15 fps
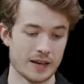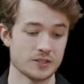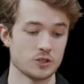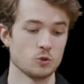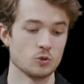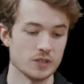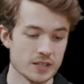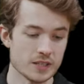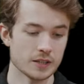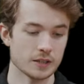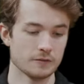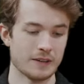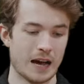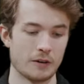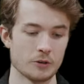has
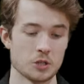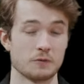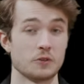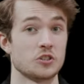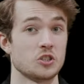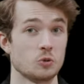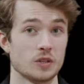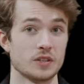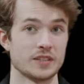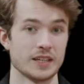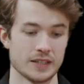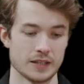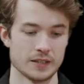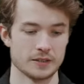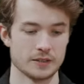unique values for student
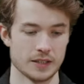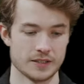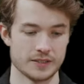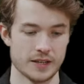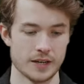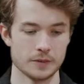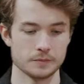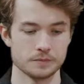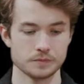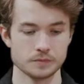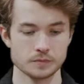in it, let's say.